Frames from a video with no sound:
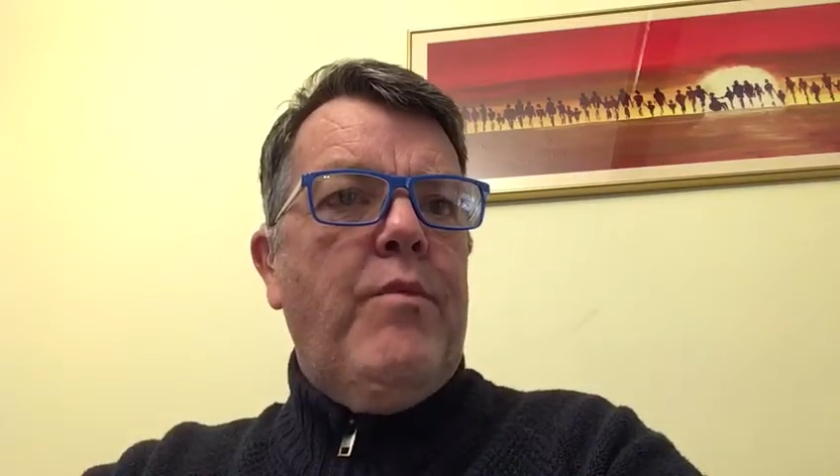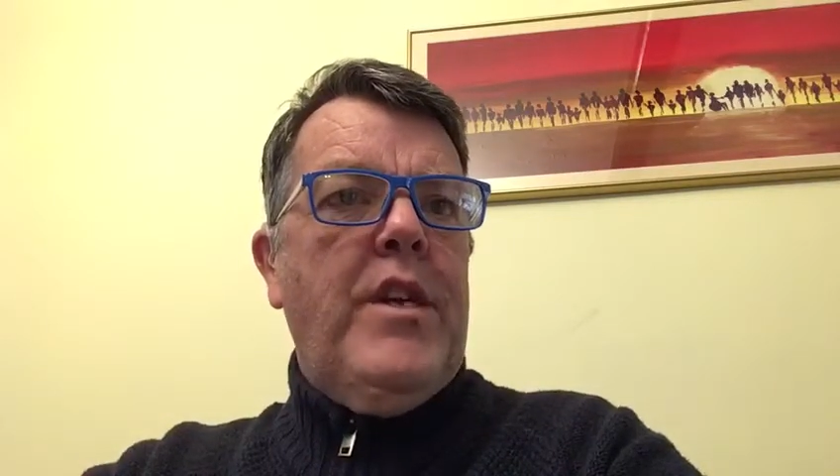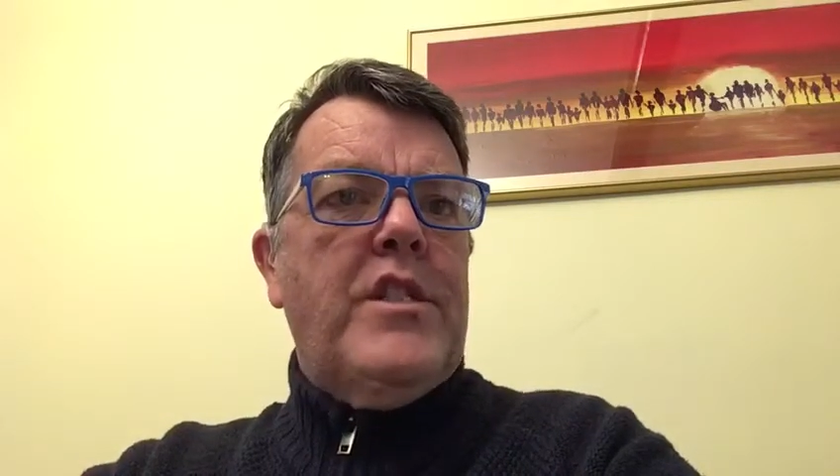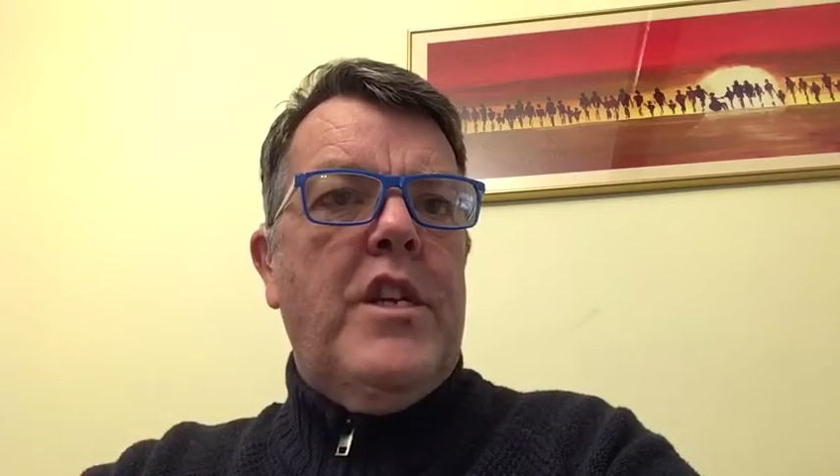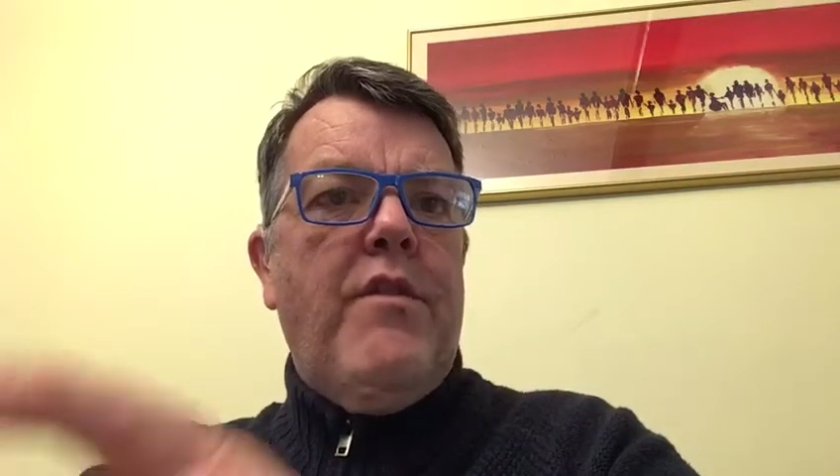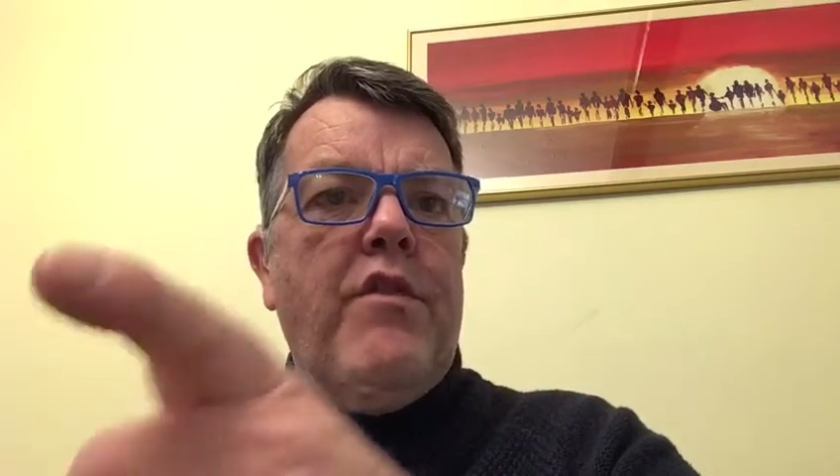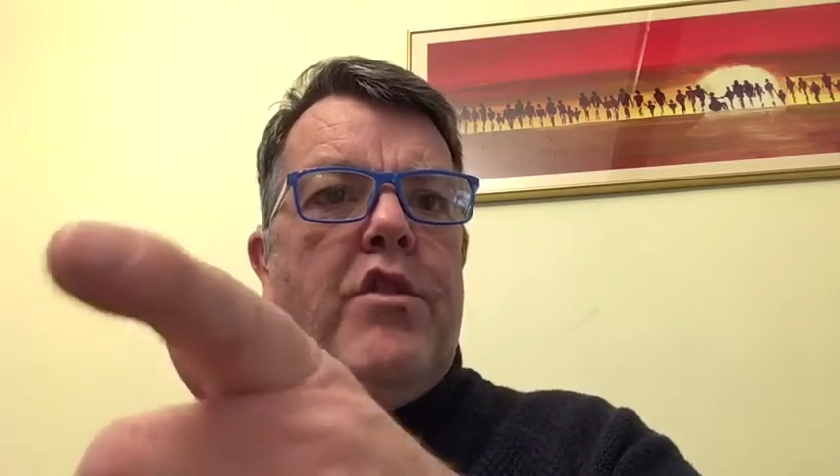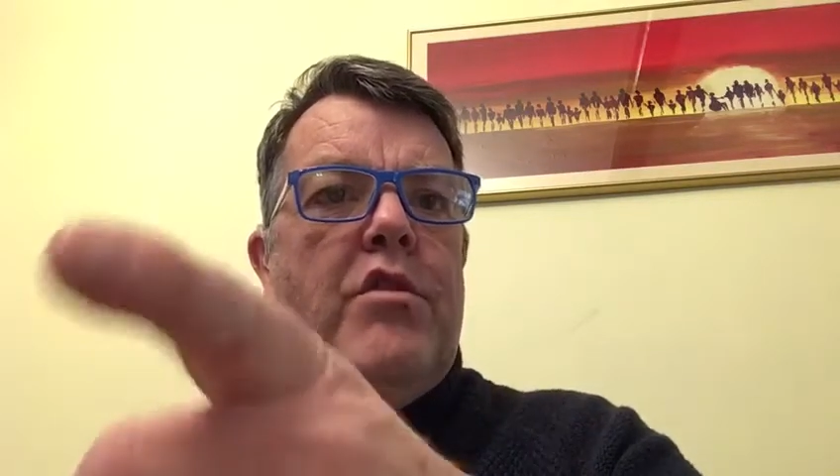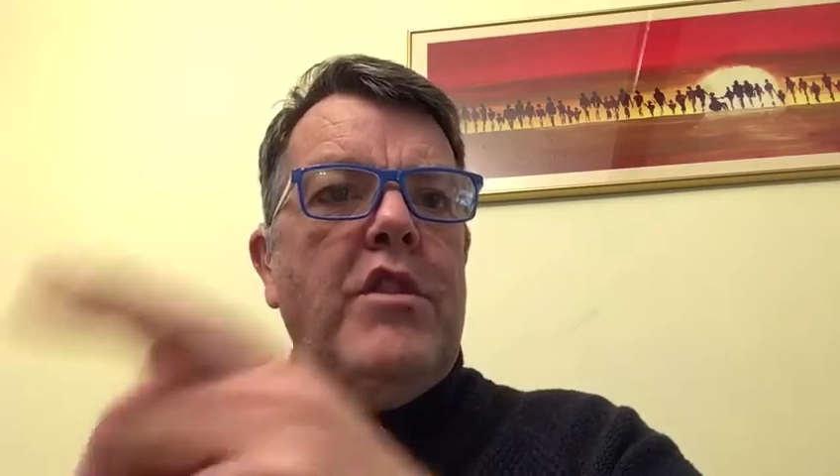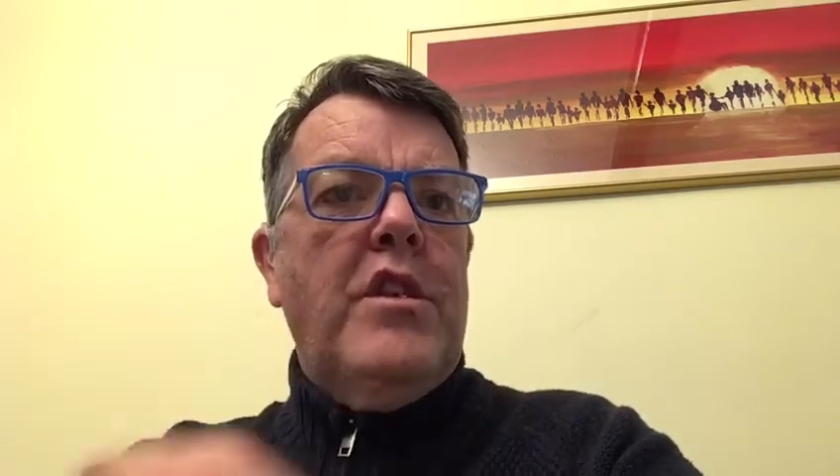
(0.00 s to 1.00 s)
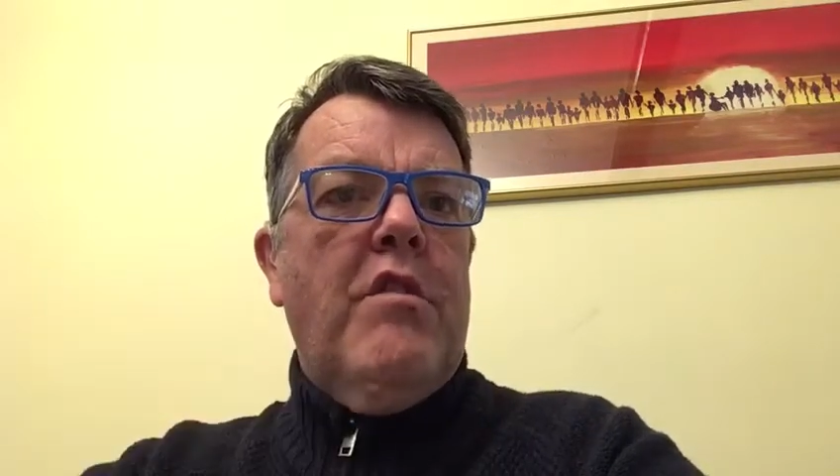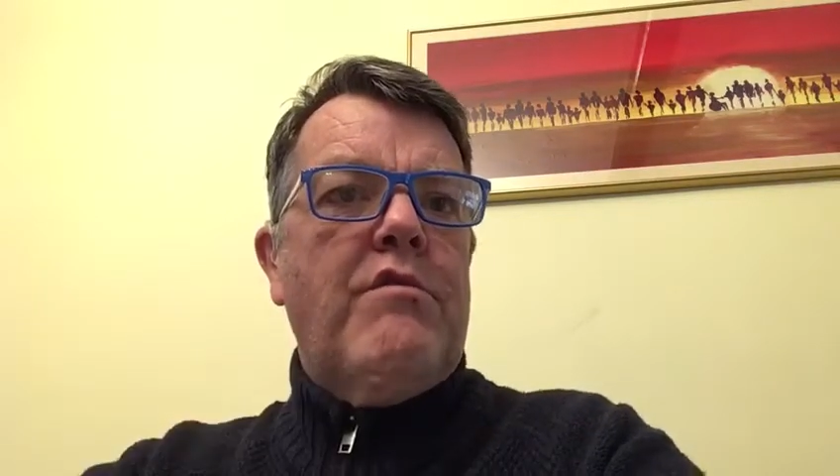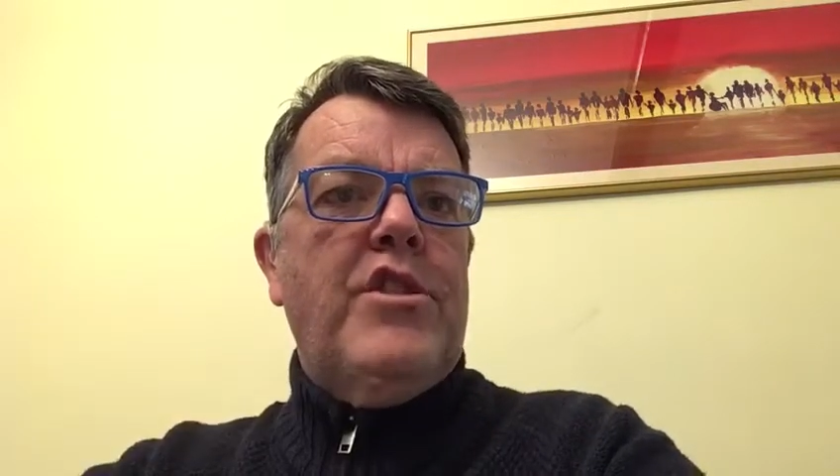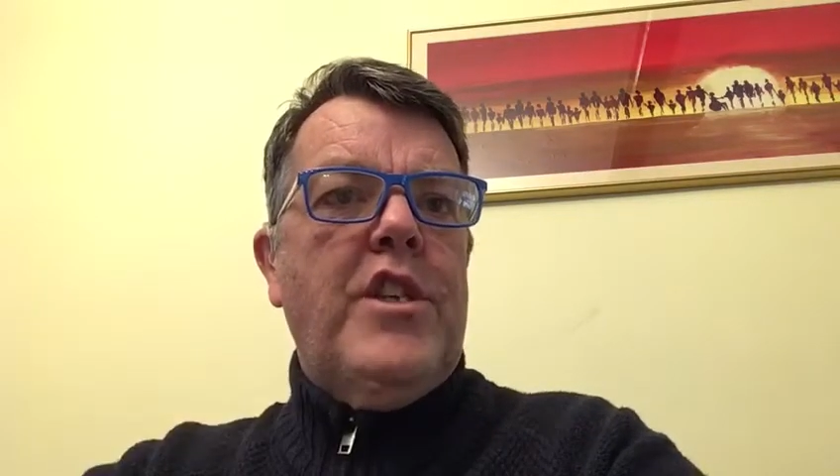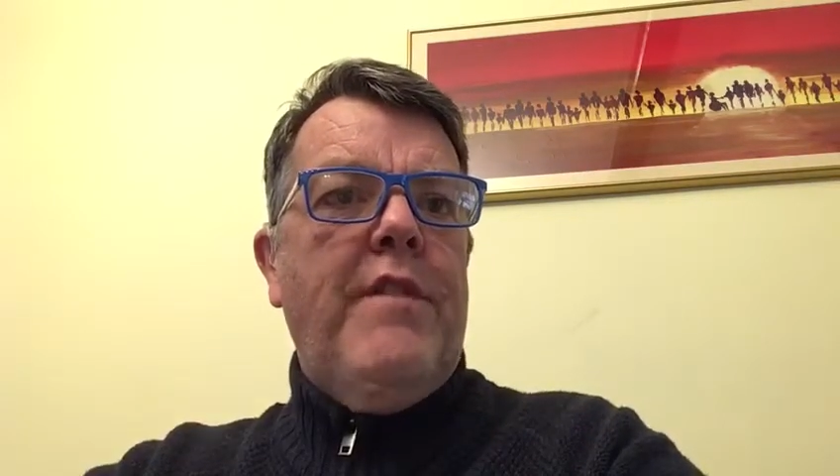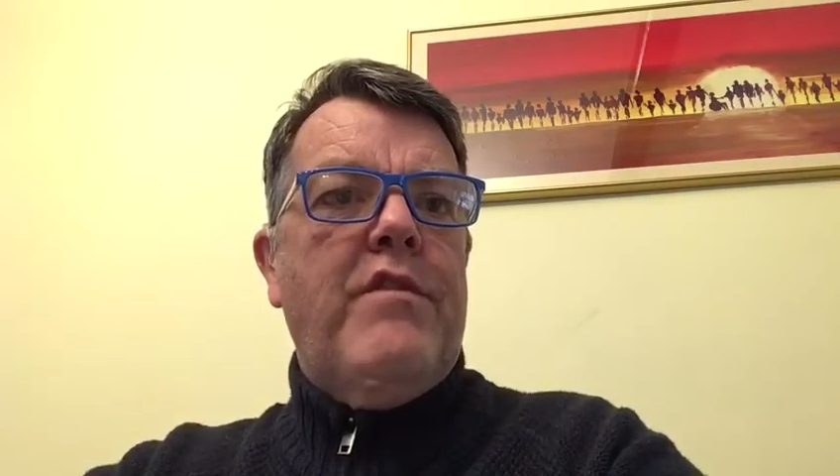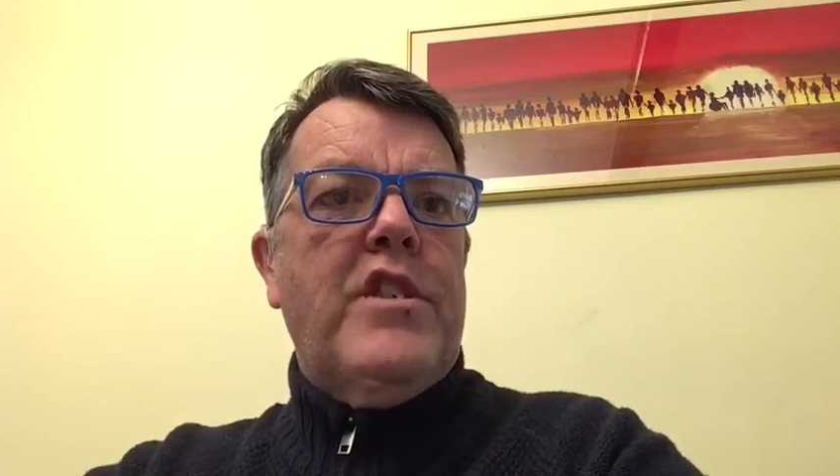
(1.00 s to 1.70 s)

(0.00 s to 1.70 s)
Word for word: where it says, For you did not receive